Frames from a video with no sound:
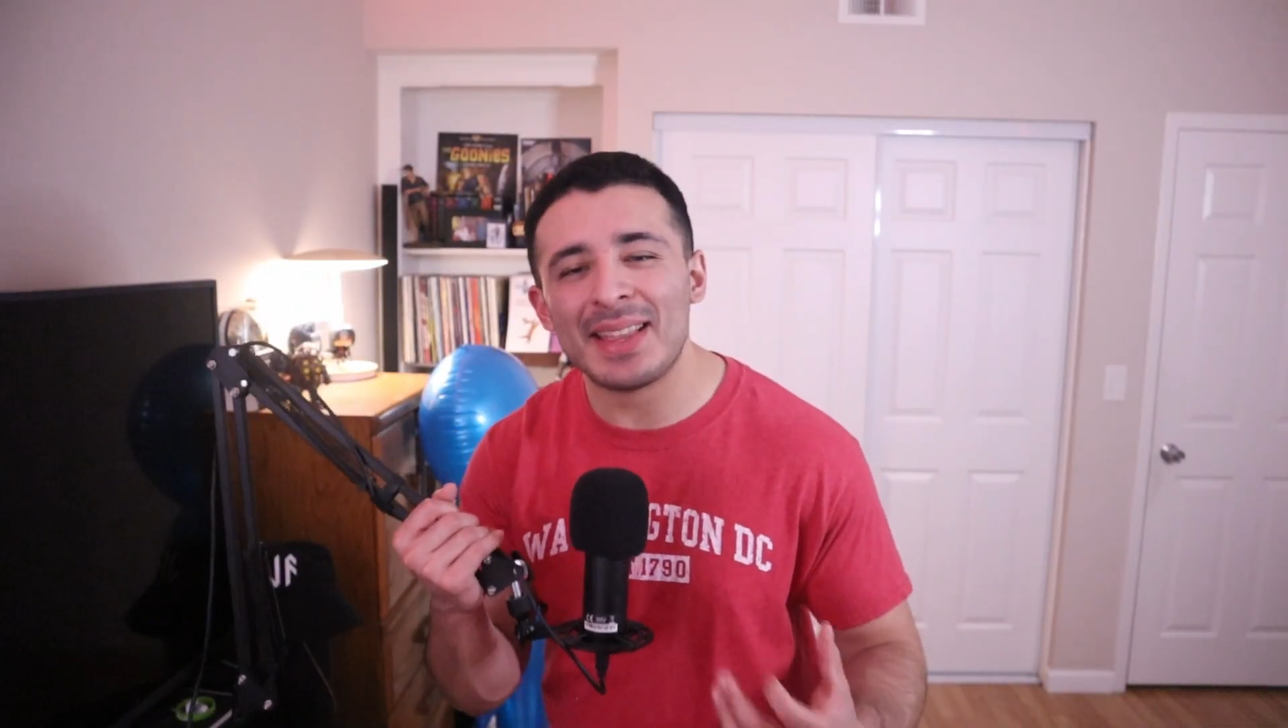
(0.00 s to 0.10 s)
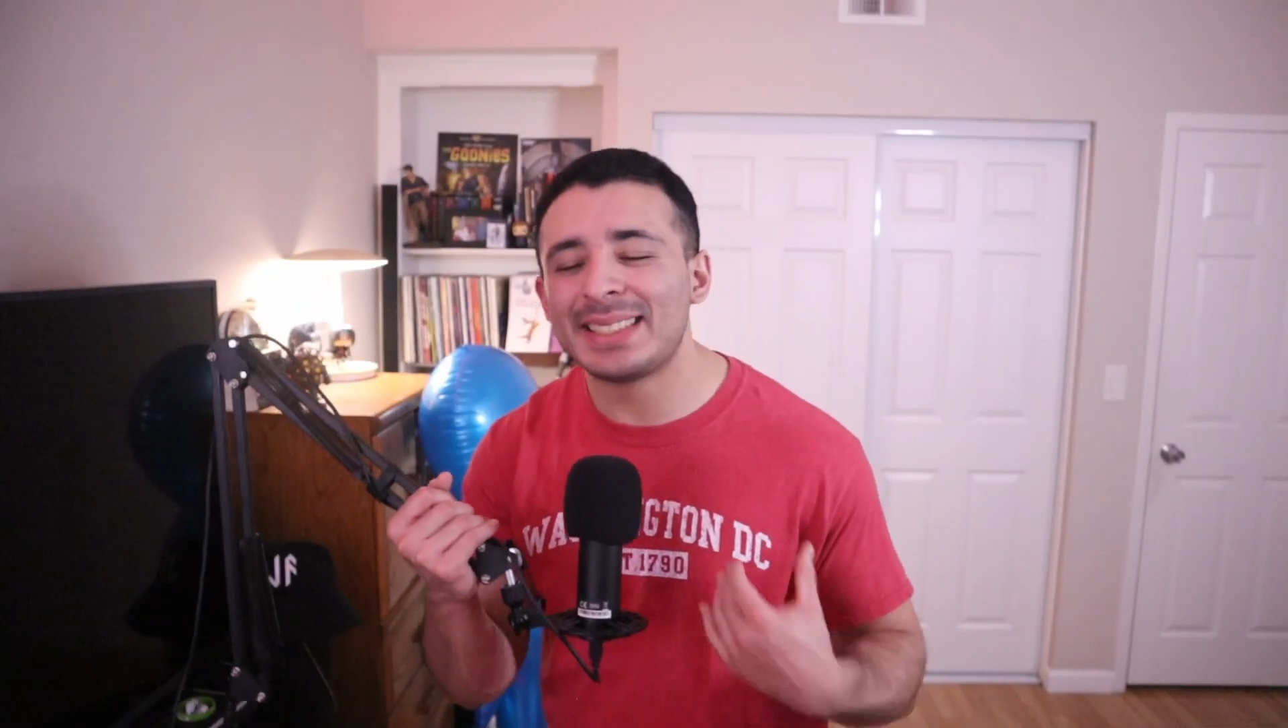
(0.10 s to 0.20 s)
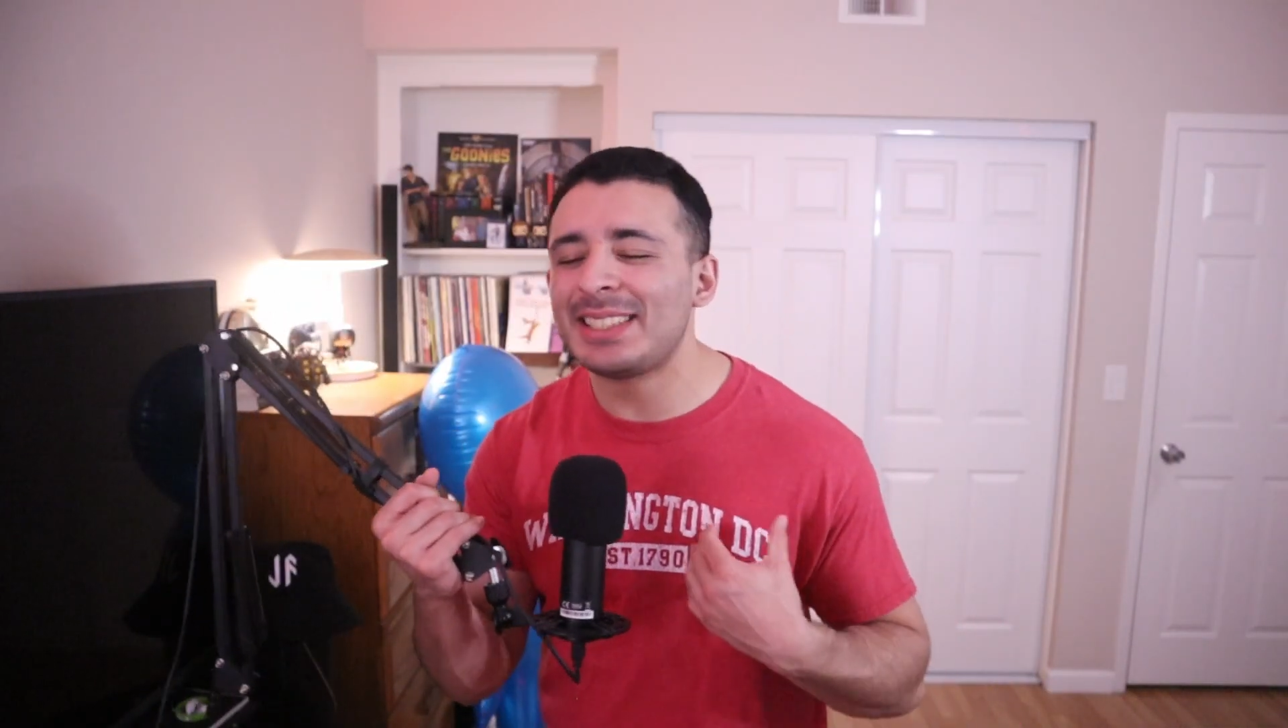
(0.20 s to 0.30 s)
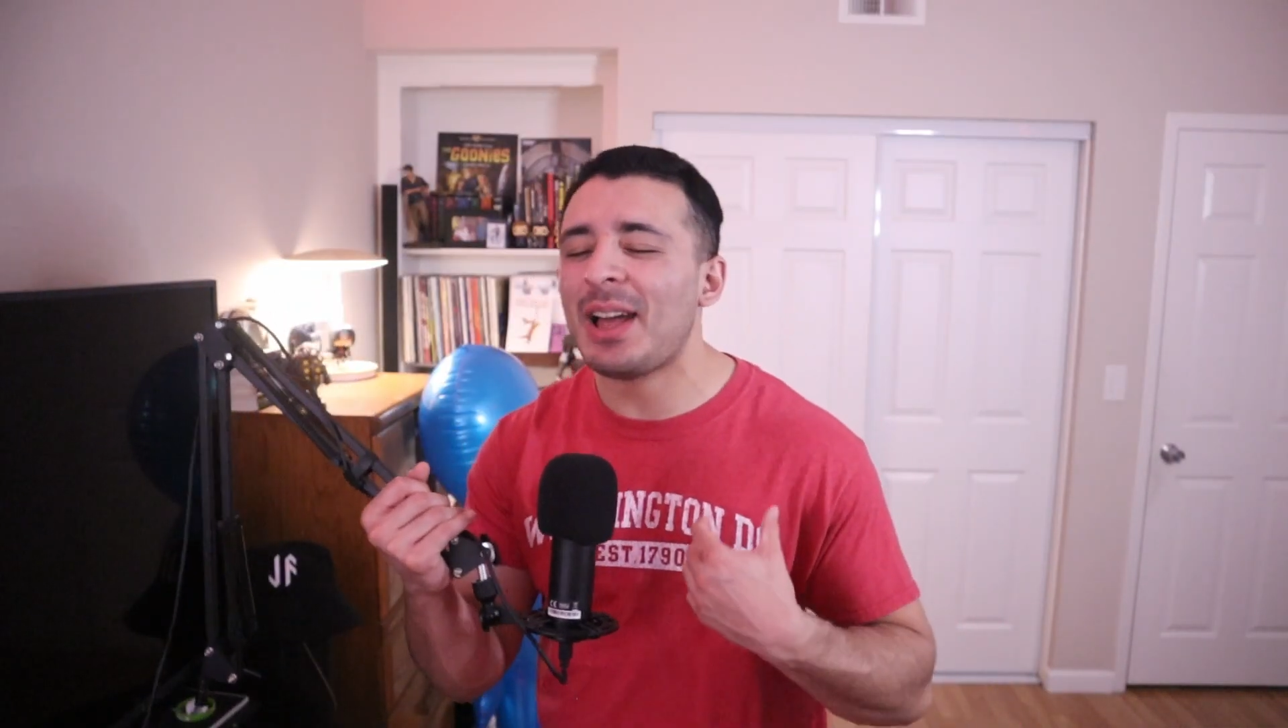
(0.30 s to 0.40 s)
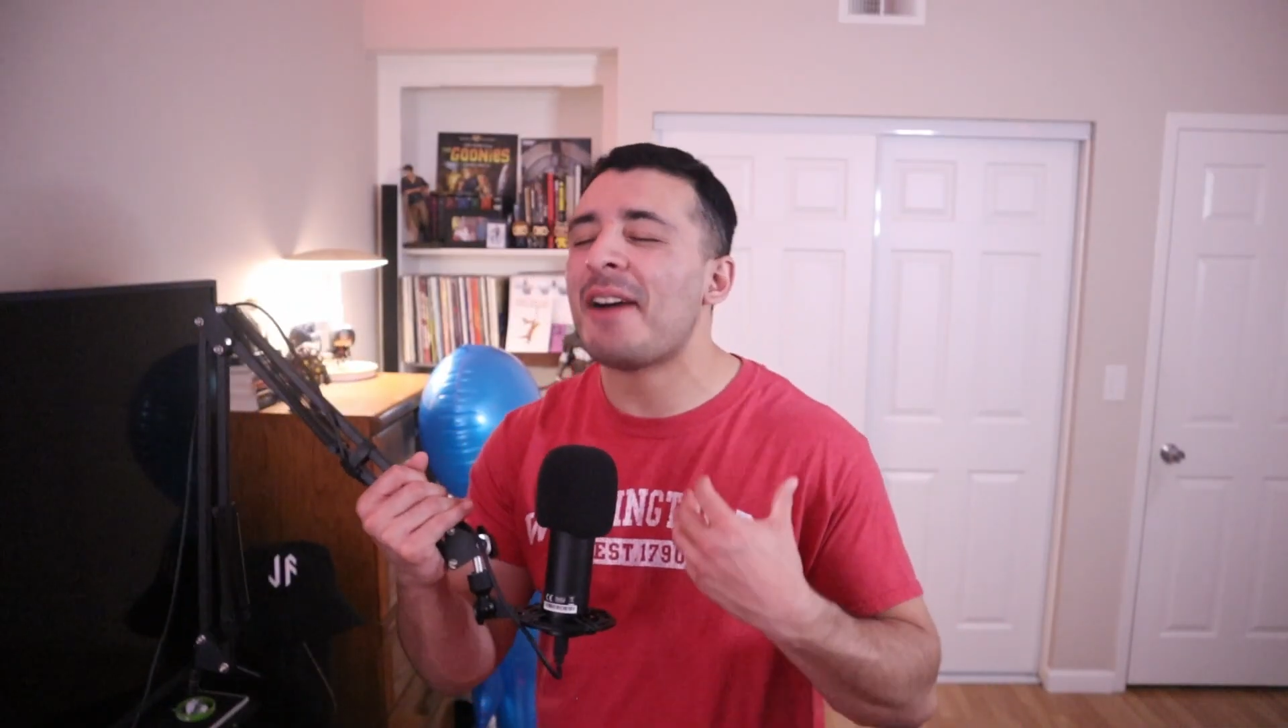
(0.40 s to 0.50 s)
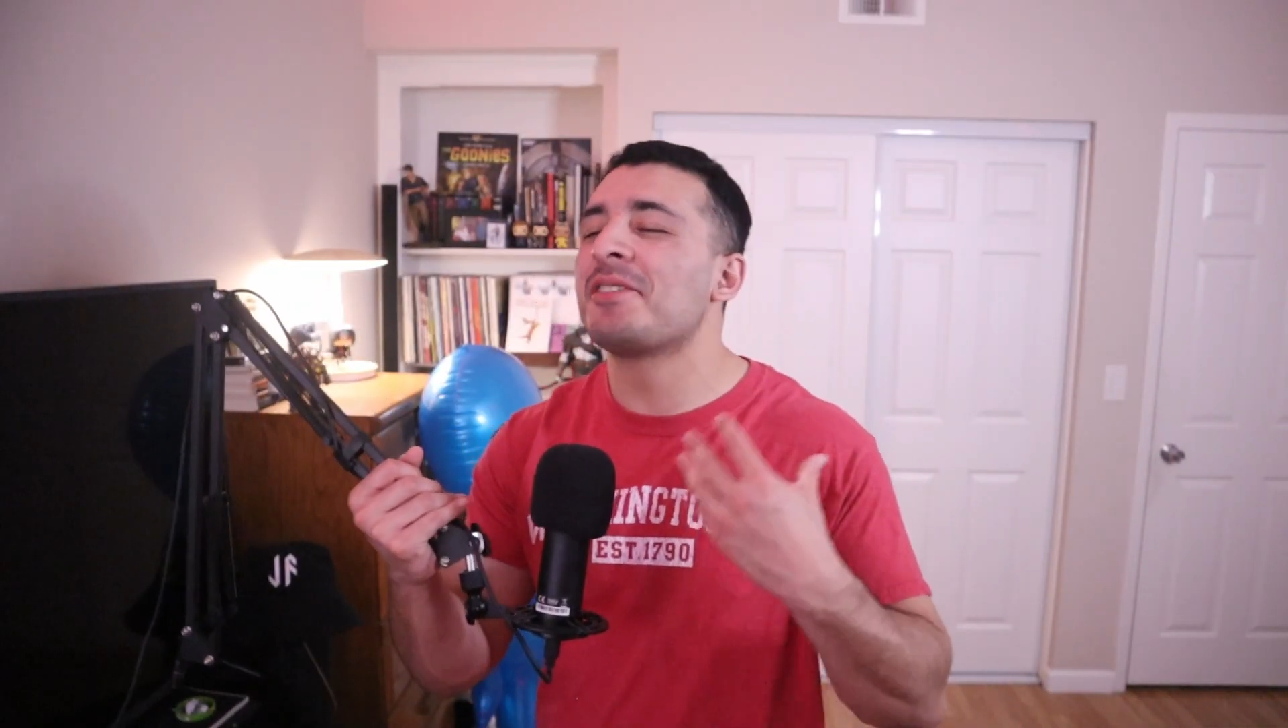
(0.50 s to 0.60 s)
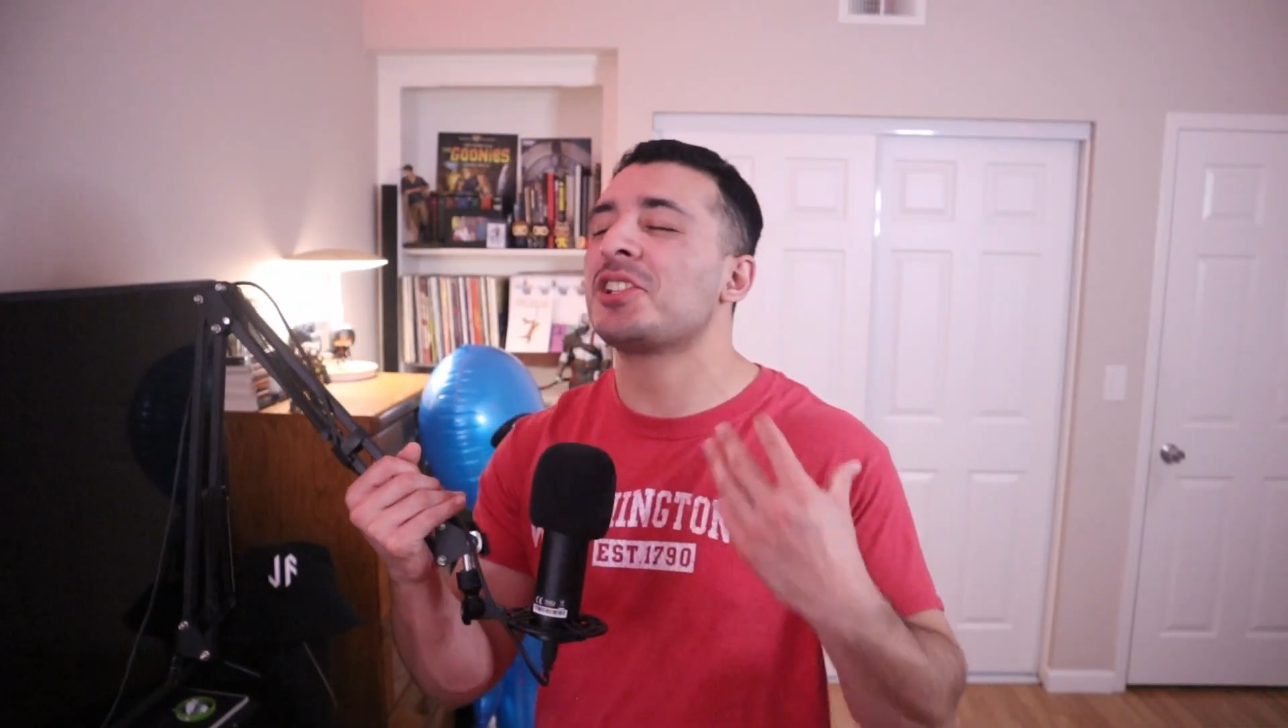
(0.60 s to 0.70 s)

They still have the